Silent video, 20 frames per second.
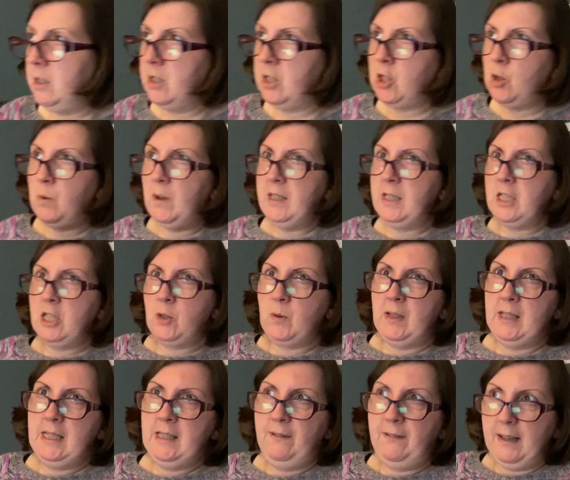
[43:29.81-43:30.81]

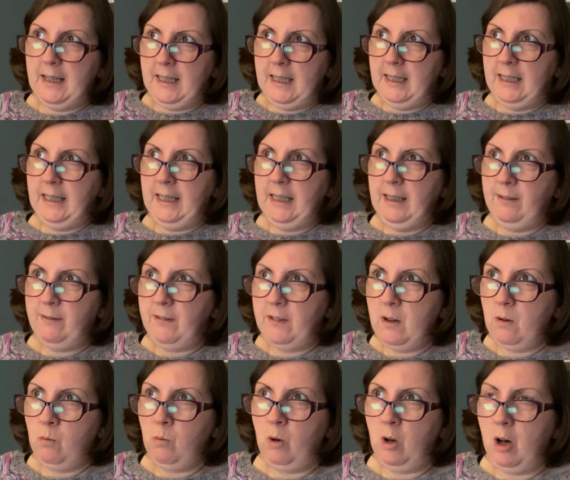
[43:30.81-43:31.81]
2025,
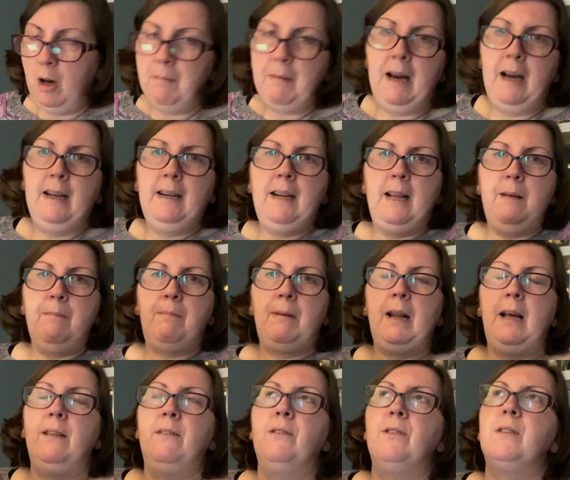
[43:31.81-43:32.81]
what are my knitting
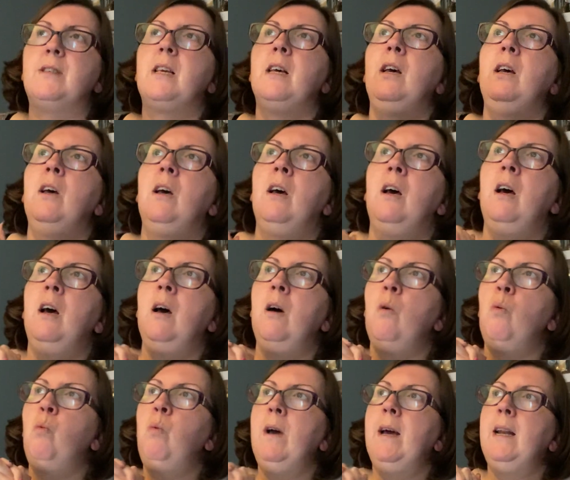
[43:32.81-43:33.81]
plans?
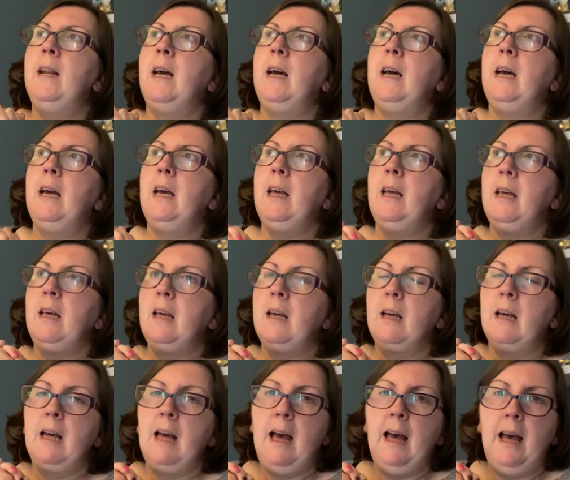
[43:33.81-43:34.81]
When I
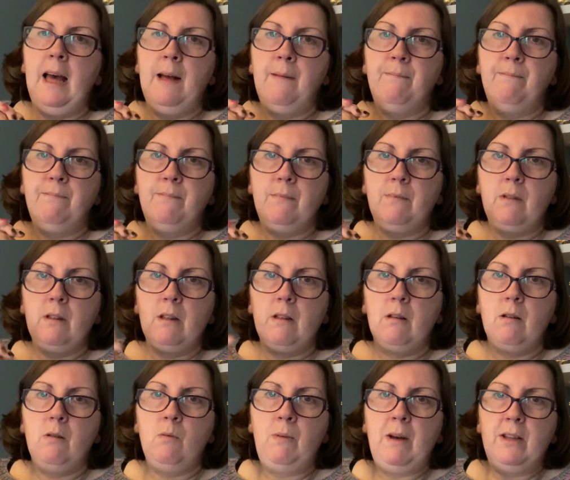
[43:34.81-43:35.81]

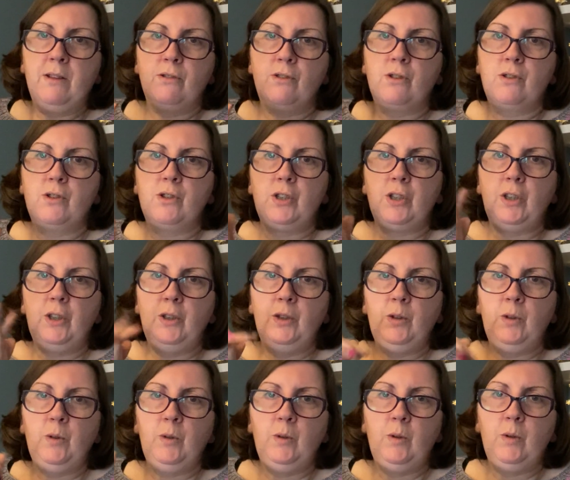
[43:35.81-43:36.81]
went
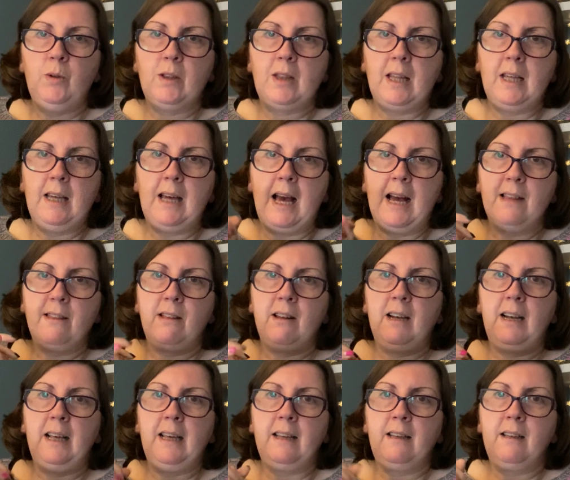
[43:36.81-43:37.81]
to the
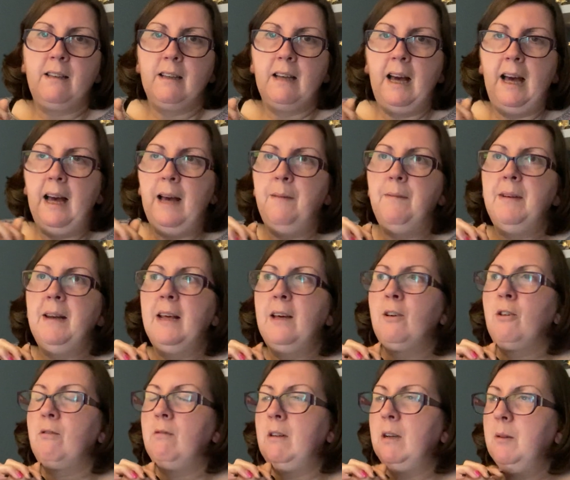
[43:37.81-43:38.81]
Headingley
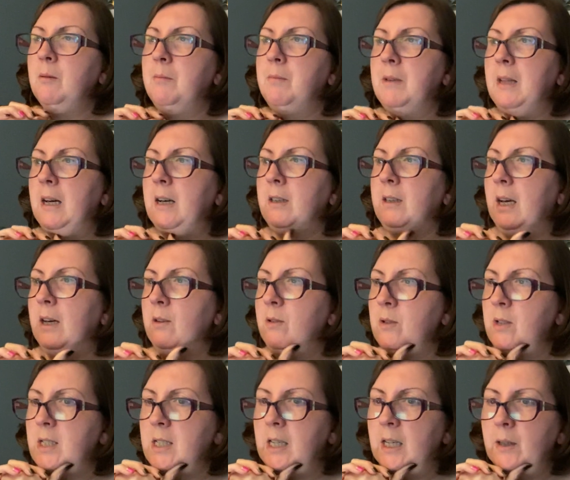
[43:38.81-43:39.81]
knitting group that I go
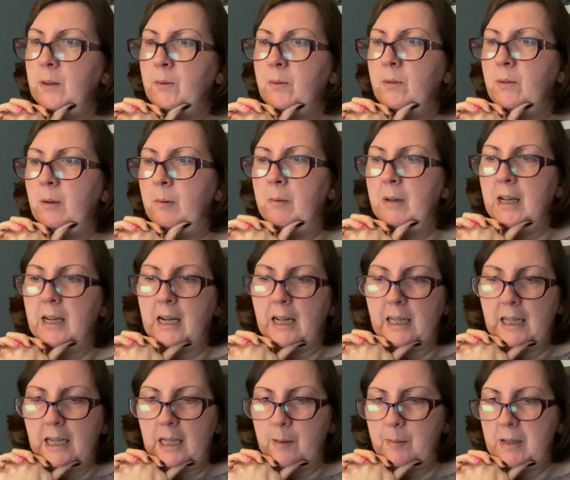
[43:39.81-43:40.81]
to, and we had like
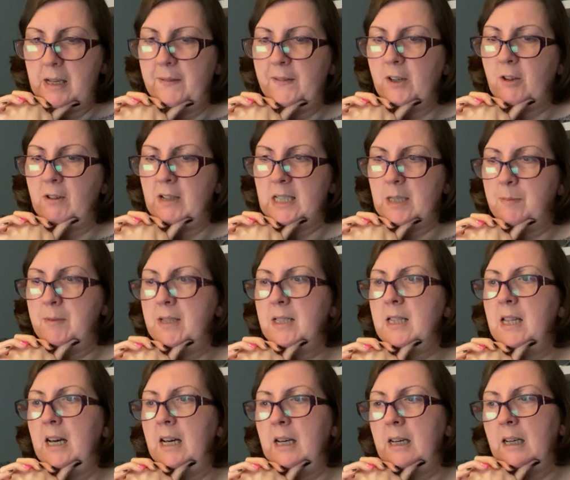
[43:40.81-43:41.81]
a little bit of a Christmas
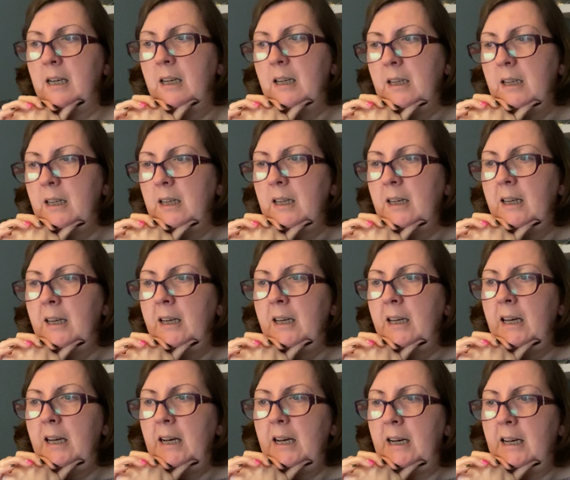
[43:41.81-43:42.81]
thing,
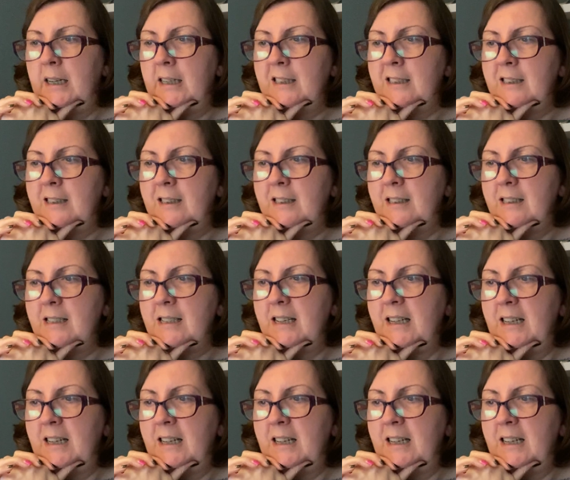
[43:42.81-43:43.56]
and